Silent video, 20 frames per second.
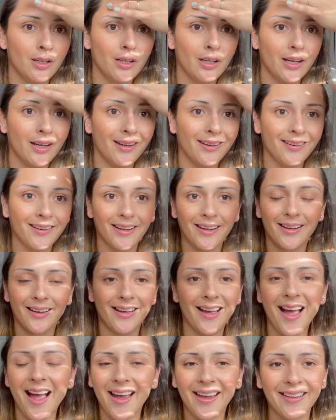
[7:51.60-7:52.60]
In like a
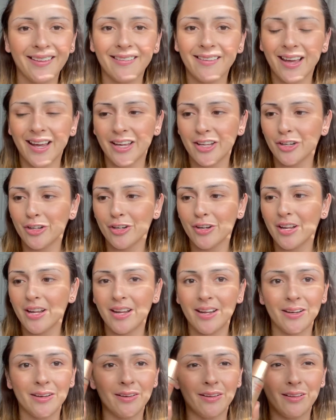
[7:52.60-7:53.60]
highlighter
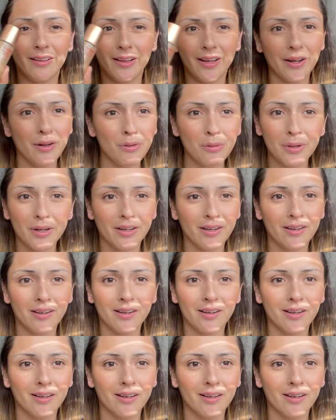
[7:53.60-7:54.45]
in liquid.